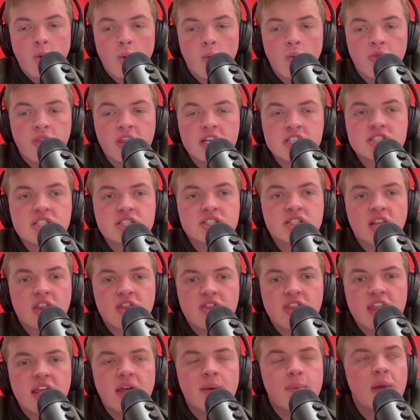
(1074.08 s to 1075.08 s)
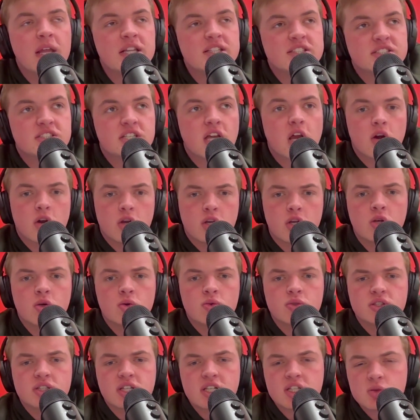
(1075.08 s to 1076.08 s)
this is them and
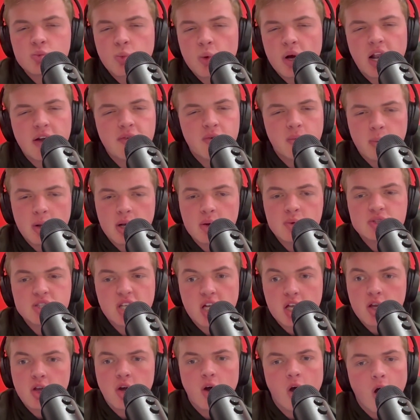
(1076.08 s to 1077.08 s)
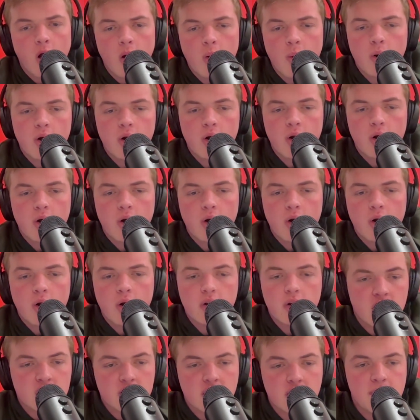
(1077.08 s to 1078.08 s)
Syracuse is what everybody was like, oh, are they
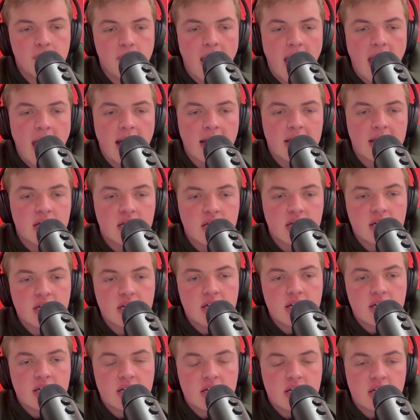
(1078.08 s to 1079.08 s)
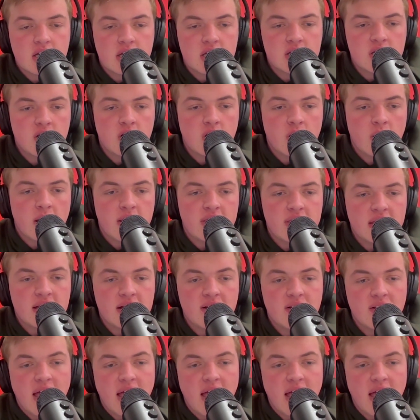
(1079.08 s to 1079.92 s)
back? Are they back? And I think